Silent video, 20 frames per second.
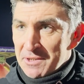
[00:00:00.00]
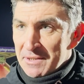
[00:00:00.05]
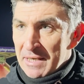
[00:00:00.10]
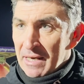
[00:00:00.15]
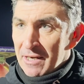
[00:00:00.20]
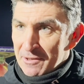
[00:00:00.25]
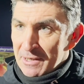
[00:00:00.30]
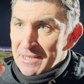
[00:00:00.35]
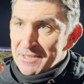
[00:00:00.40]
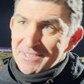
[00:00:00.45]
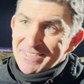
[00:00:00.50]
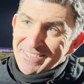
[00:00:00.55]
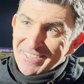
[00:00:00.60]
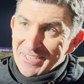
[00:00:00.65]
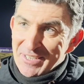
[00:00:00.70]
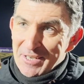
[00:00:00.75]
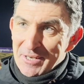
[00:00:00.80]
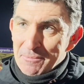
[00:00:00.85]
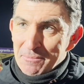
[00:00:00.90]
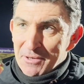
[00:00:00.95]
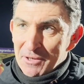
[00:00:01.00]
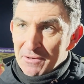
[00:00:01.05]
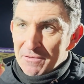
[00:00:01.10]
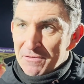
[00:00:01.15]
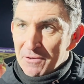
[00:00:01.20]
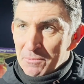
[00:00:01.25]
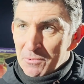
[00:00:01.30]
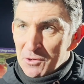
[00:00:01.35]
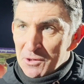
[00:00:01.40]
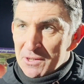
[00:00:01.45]
now, let's put the
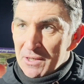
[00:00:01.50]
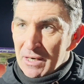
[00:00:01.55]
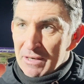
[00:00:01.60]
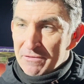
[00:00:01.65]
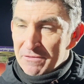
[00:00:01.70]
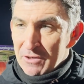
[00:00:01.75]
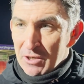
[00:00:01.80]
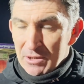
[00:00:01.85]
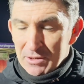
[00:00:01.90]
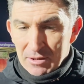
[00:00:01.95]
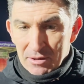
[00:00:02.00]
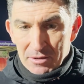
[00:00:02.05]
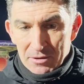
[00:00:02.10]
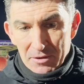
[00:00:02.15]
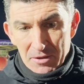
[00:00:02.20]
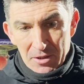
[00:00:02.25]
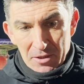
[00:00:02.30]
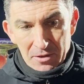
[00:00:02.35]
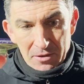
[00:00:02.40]
football side first, and,